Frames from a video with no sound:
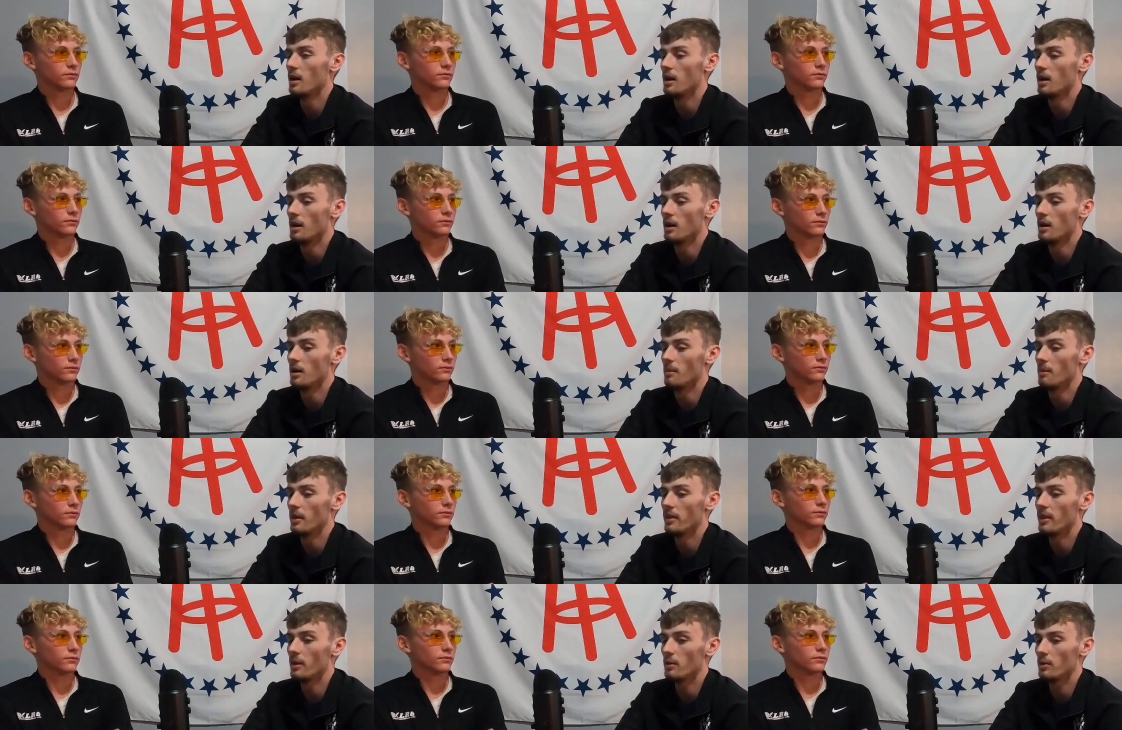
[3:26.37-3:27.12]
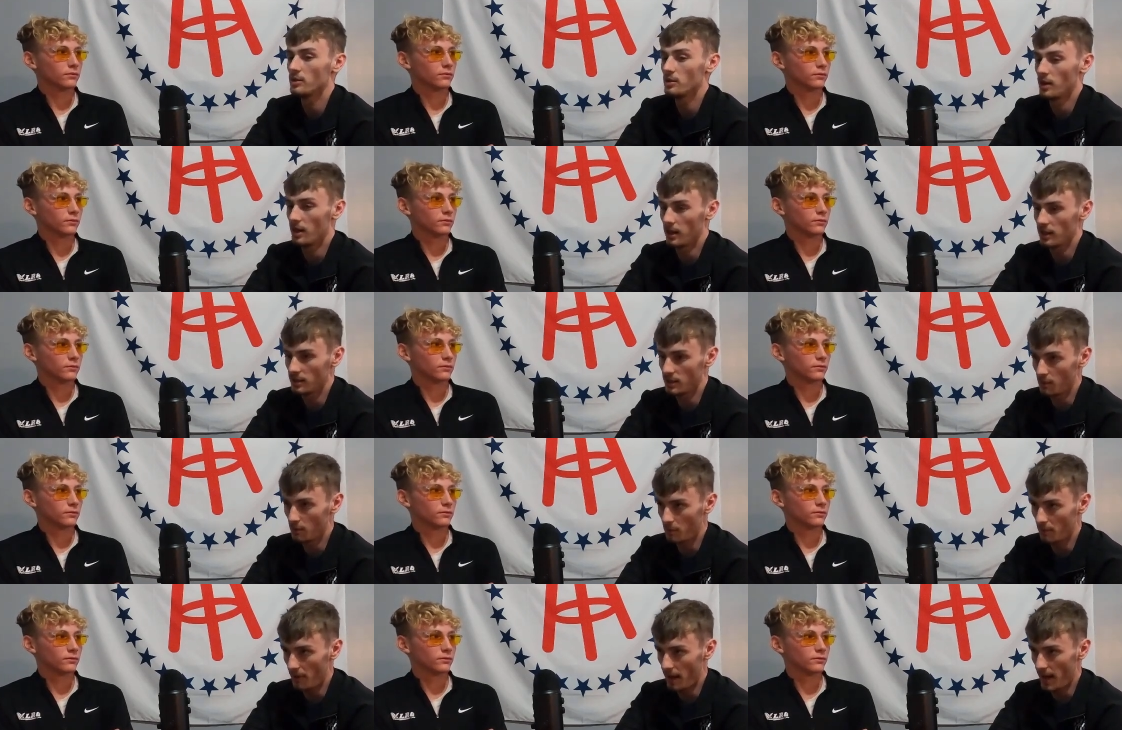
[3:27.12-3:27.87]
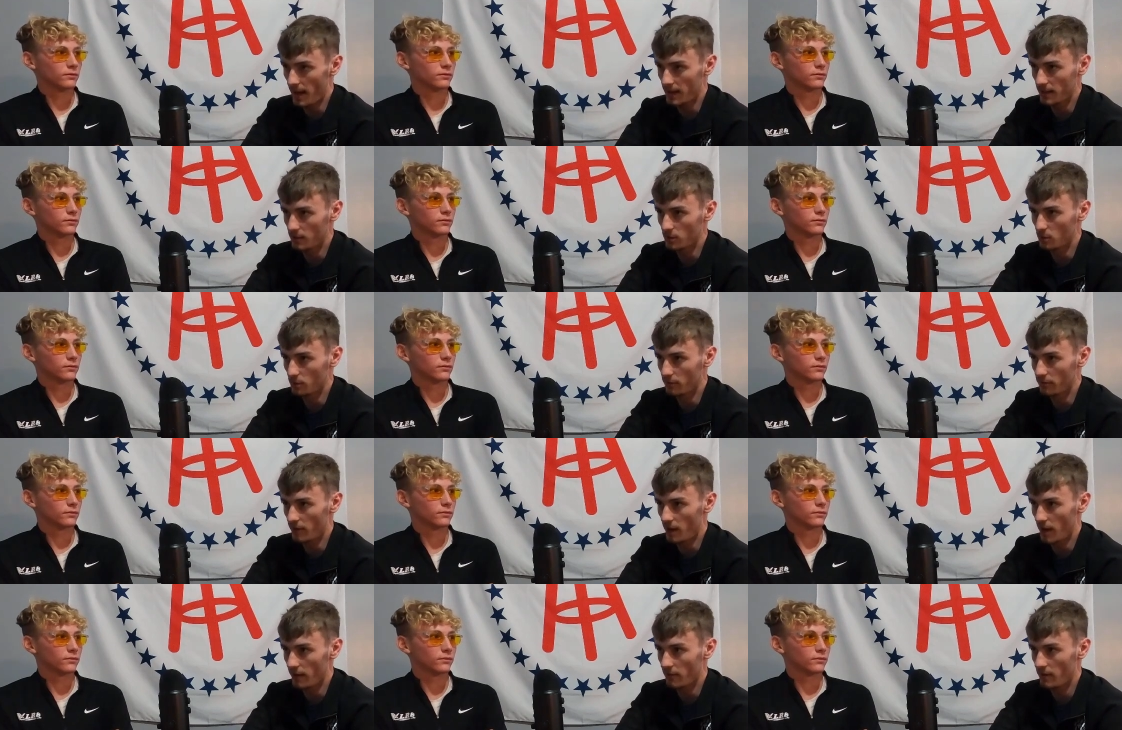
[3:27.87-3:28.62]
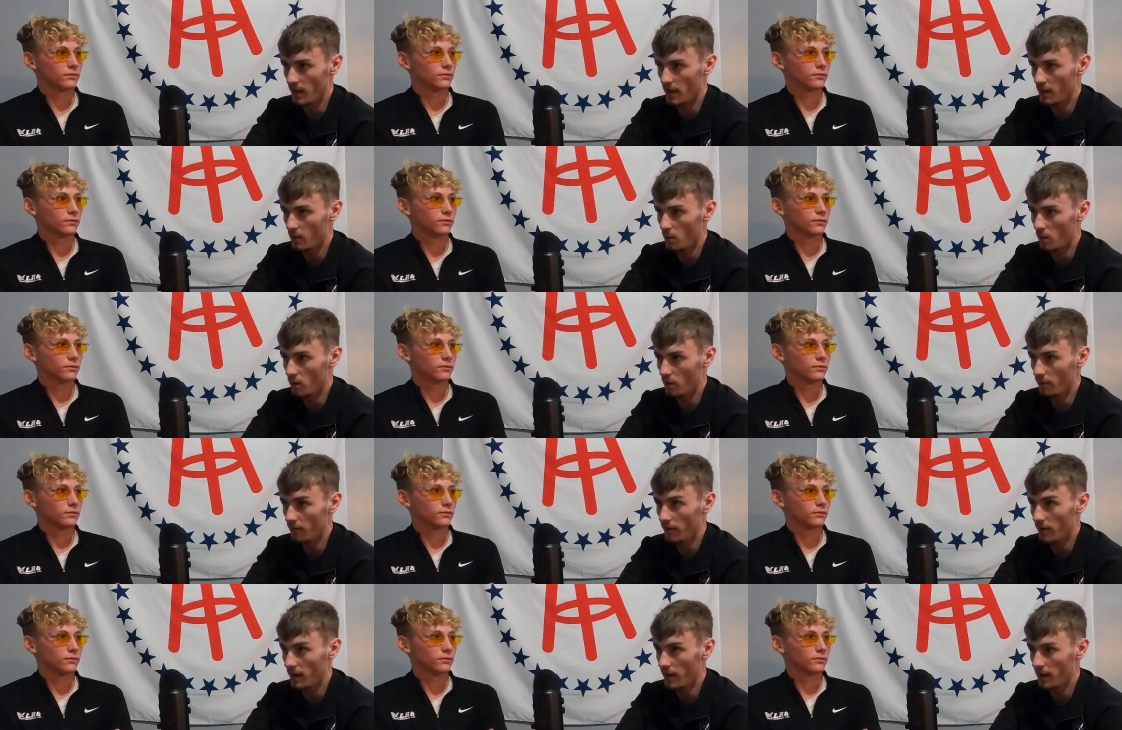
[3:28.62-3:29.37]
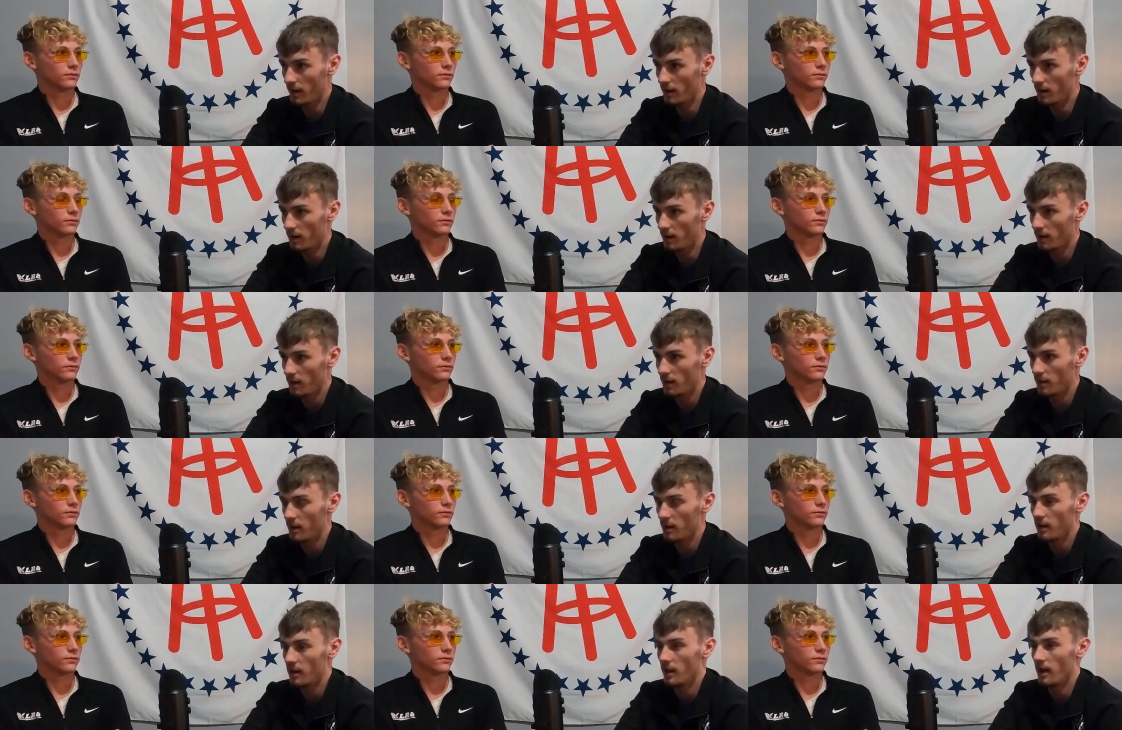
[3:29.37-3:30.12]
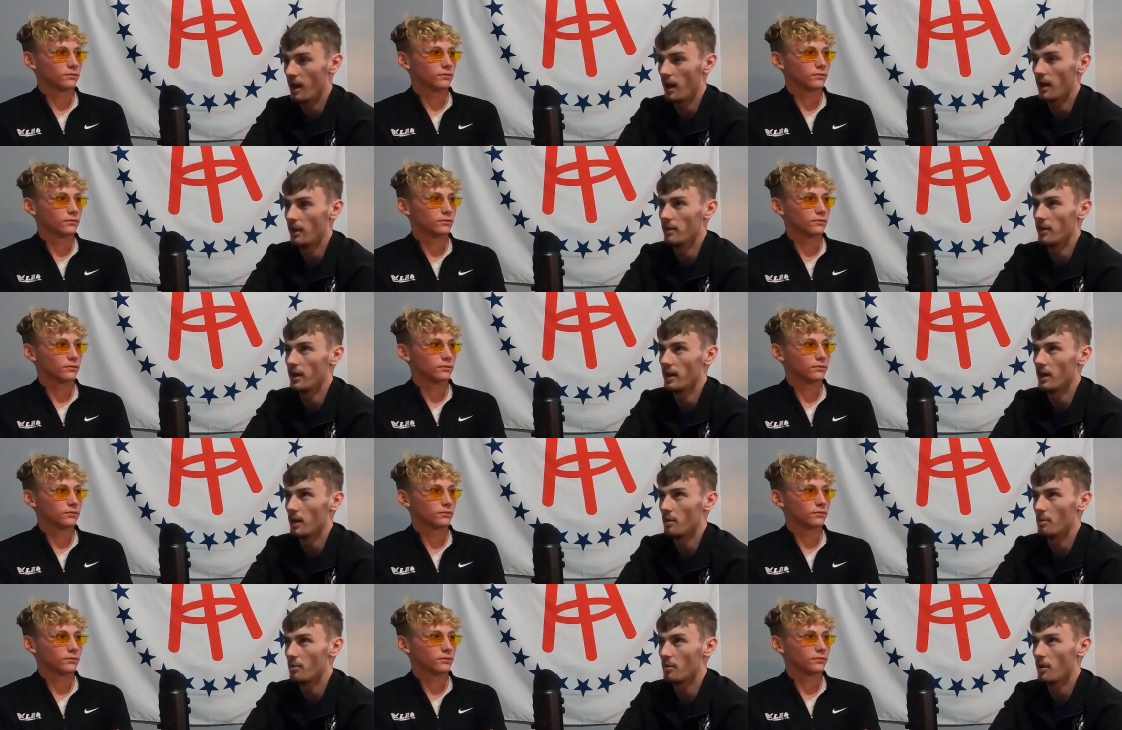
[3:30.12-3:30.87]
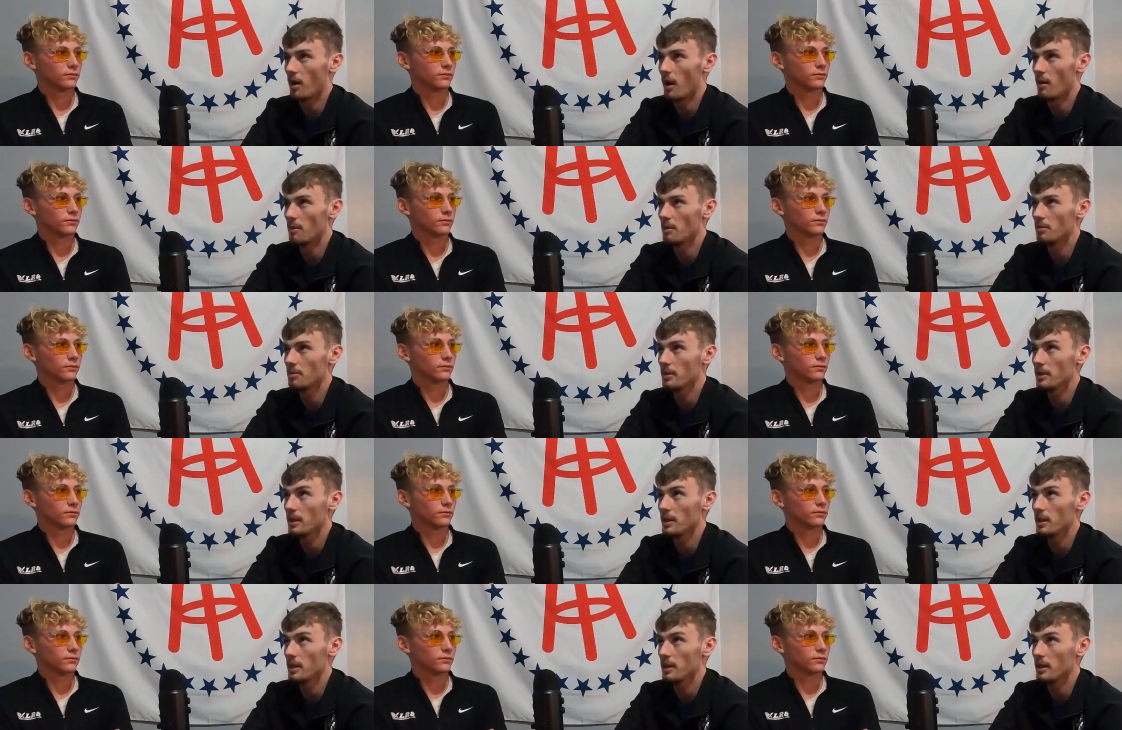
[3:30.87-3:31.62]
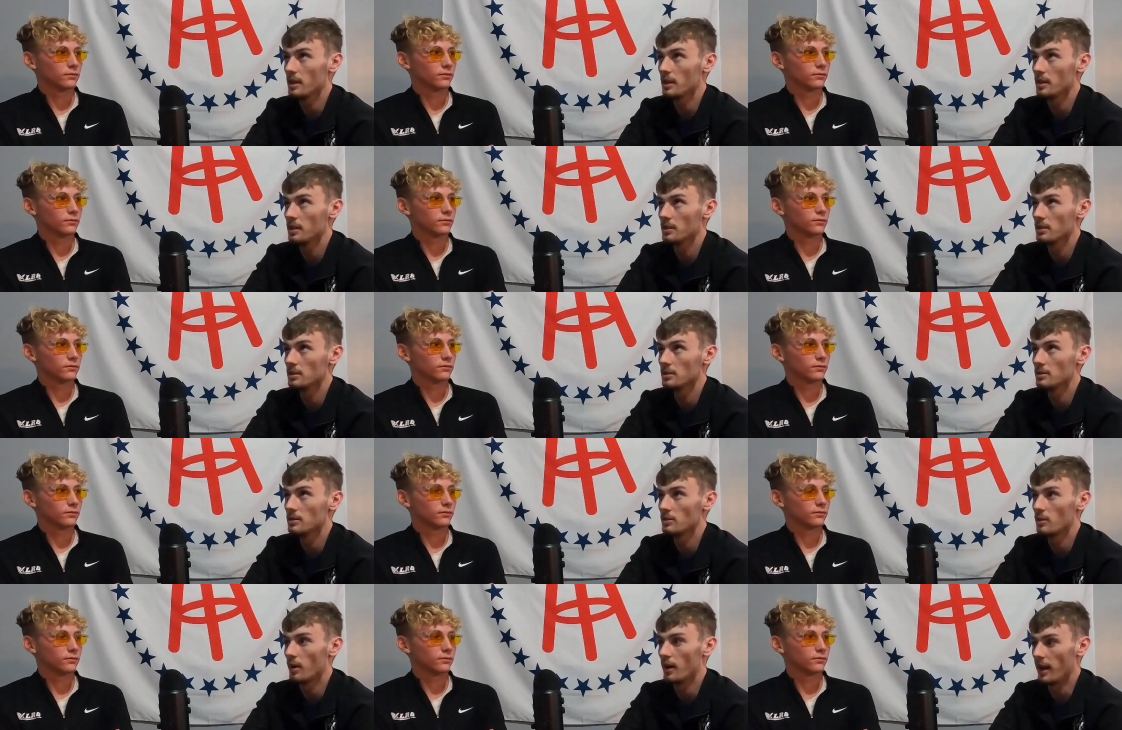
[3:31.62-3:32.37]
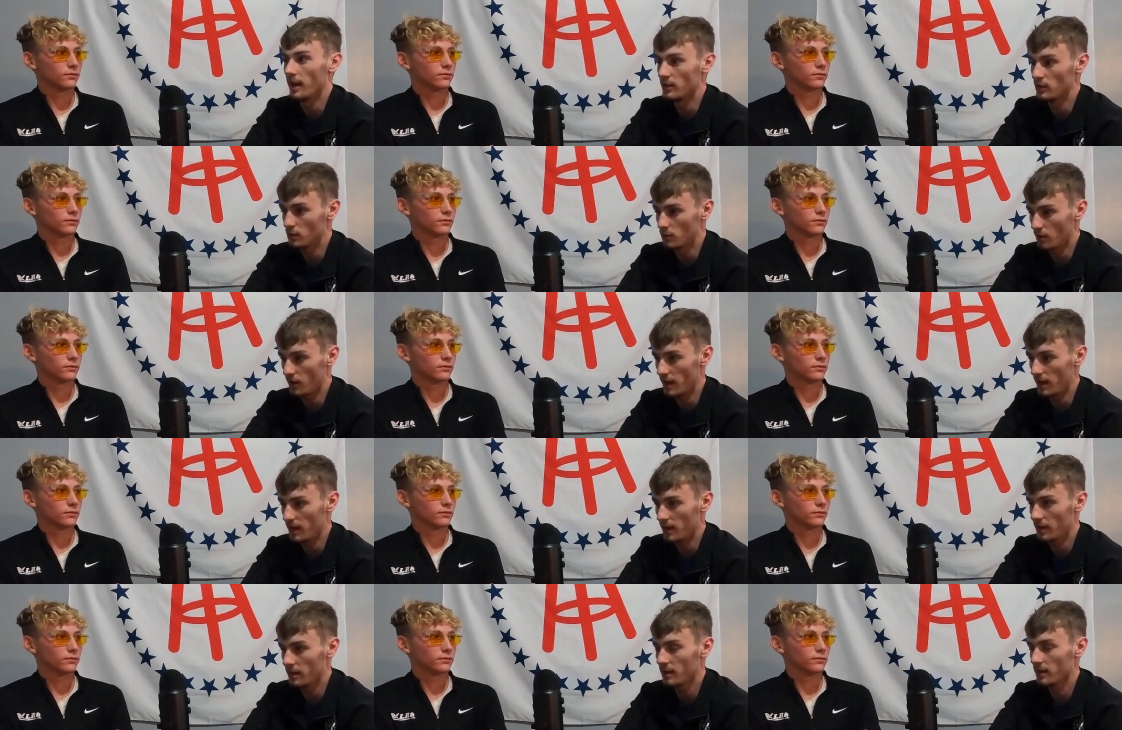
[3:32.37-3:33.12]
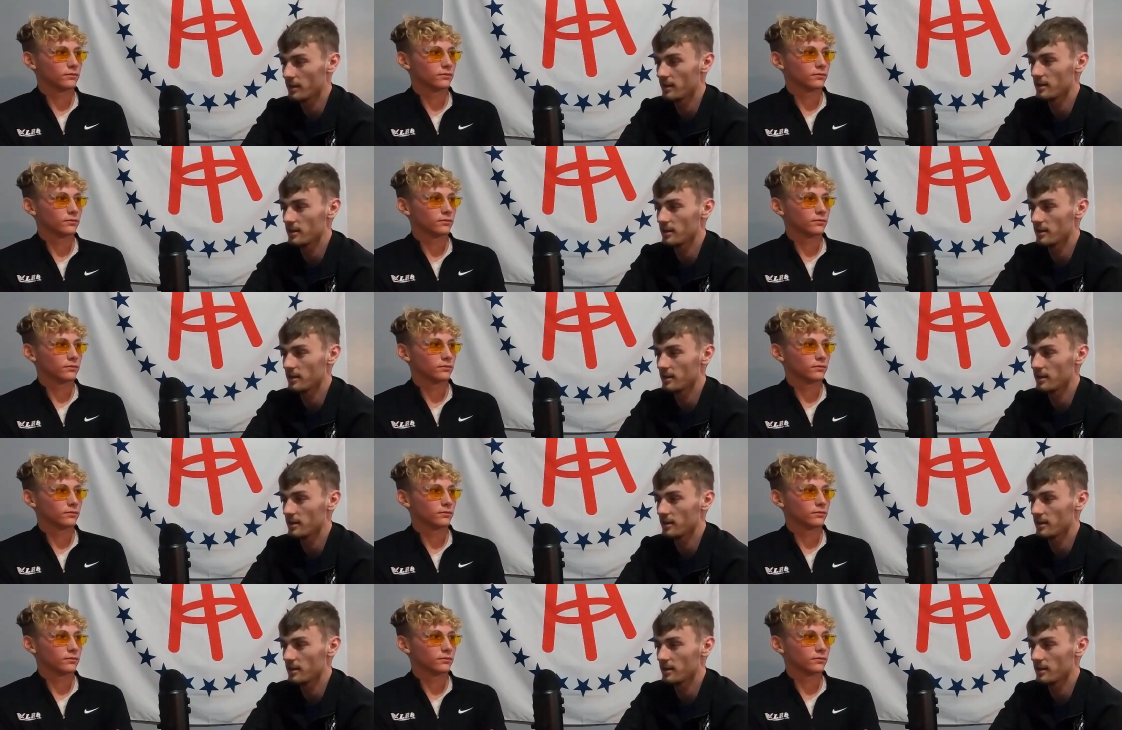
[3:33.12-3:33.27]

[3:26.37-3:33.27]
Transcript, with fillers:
Speaker 1: Um, and then we'll try to double back and do a 5K qualifier. And then I'll probably run at Drake.